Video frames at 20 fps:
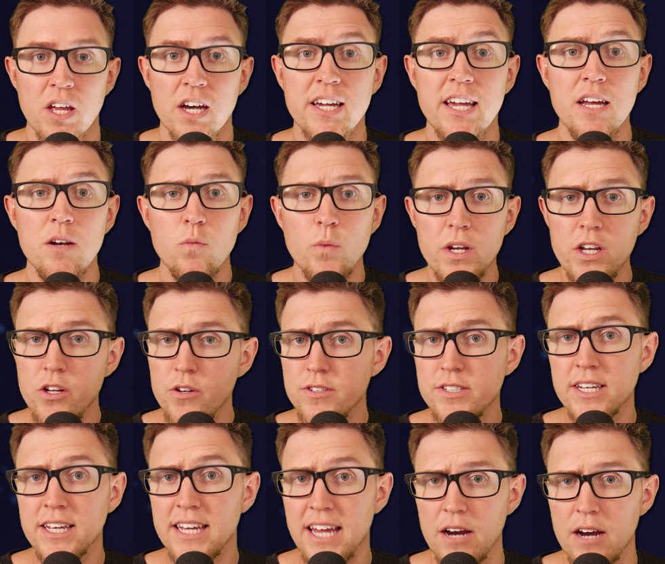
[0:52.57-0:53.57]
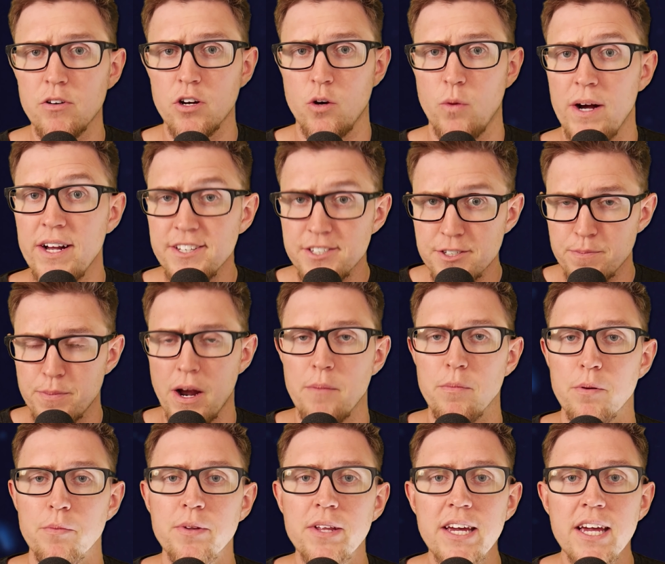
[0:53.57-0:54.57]
Again, we'd use a get request
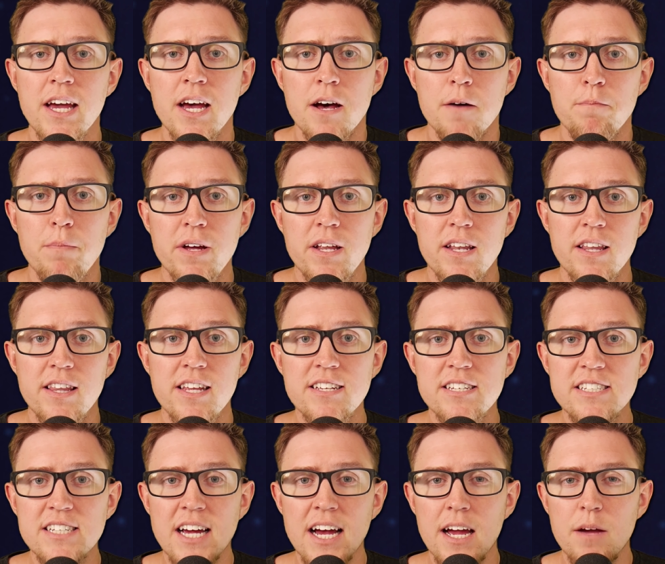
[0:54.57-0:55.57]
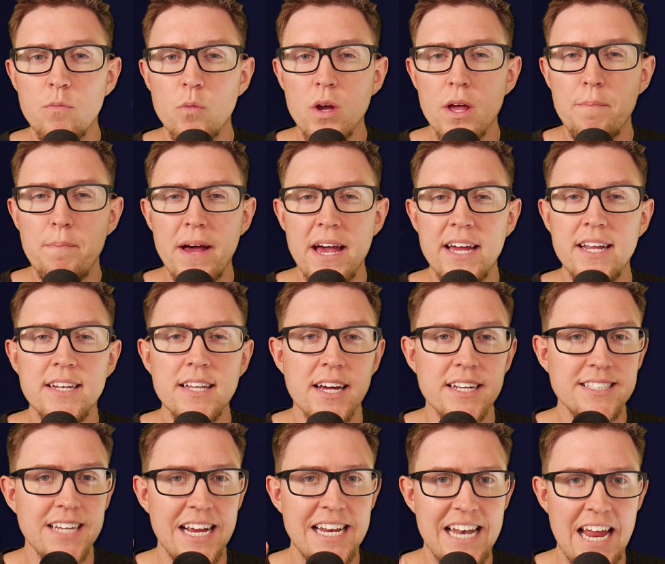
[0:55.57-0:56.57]
probably, but this time we append a
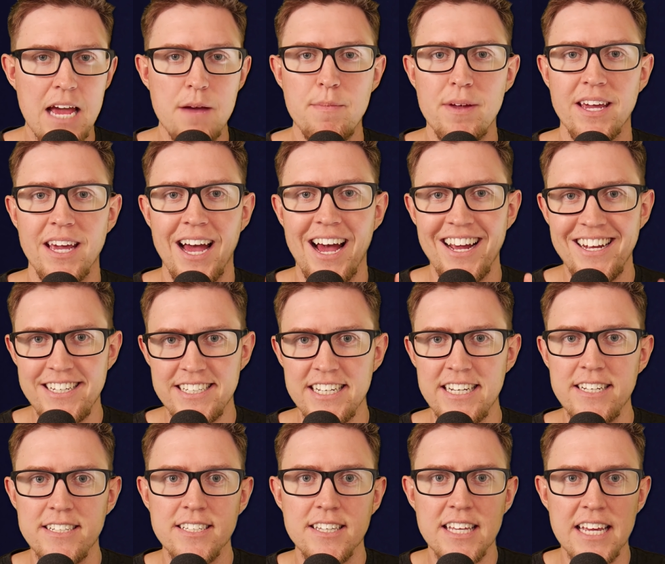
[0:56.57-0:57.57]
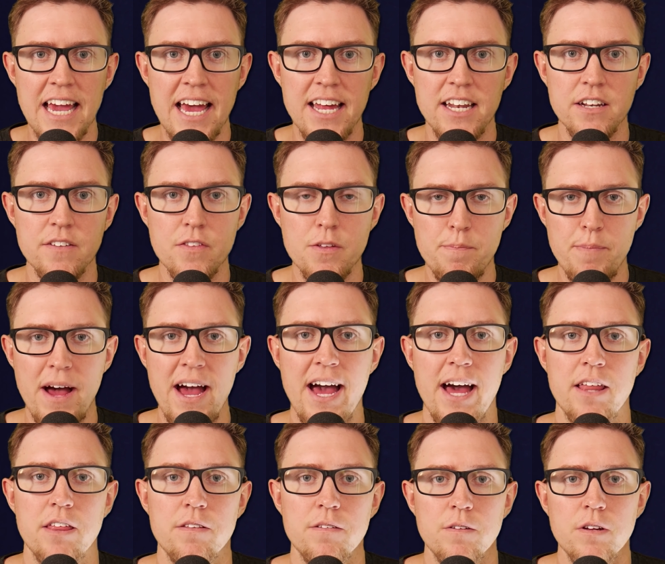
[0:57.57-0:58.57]
dynamic ID to the end of the
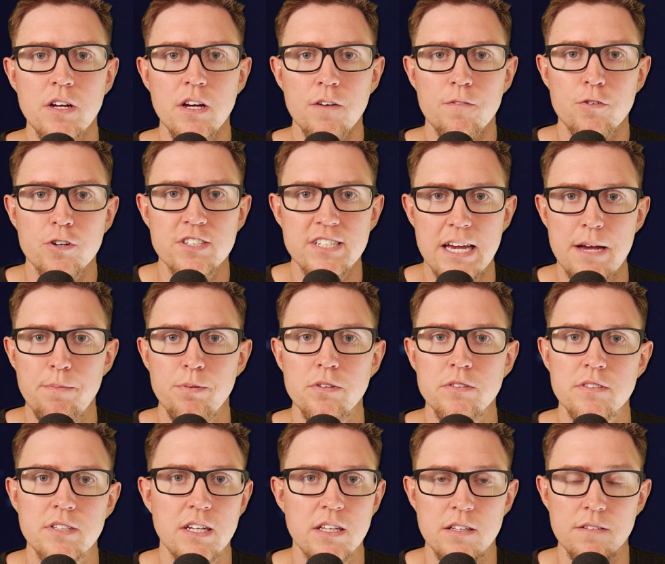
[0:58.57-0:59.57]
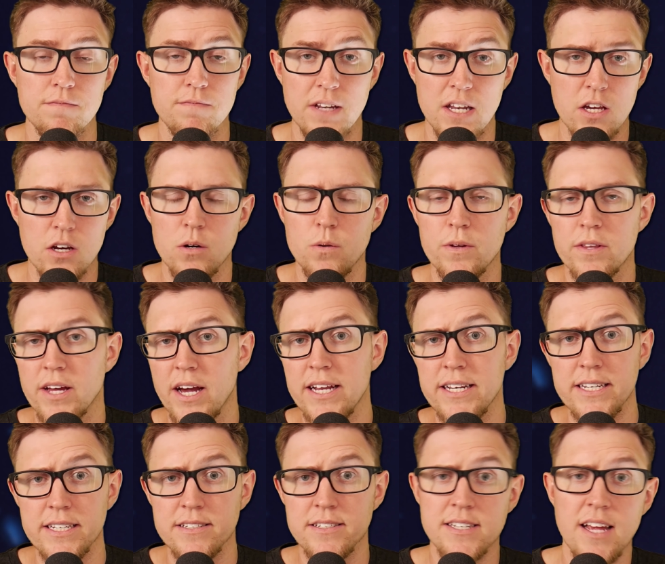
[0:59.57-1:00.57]
path. For example, to get the video with
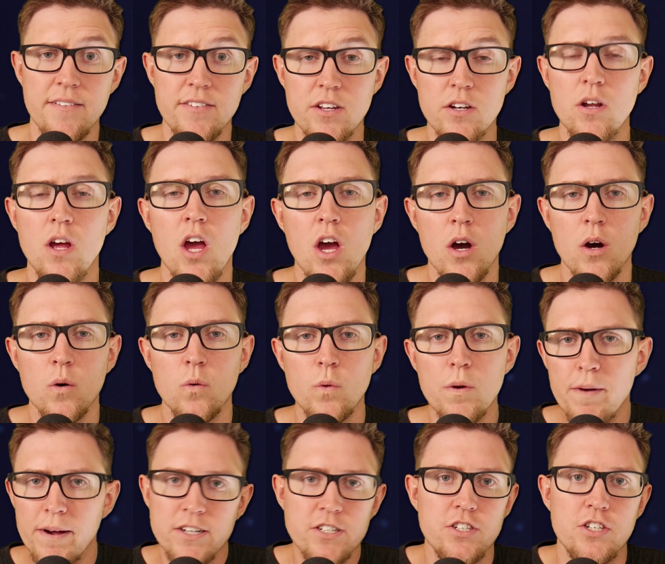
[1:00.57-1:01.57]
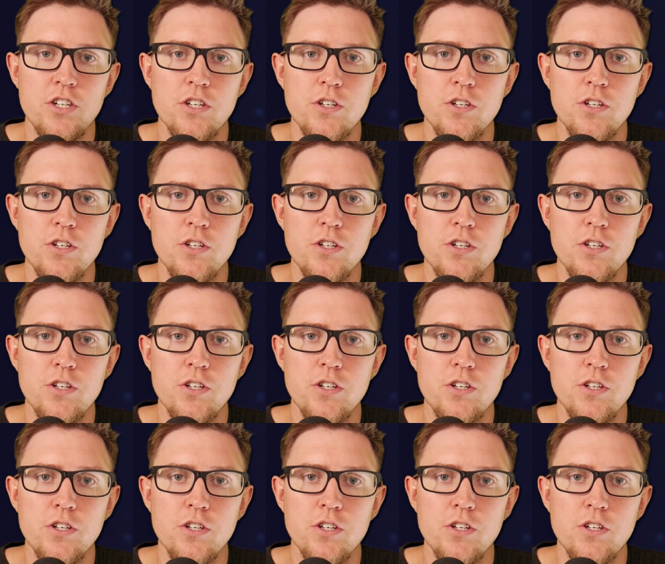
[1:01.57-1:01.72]
ID 7, we might just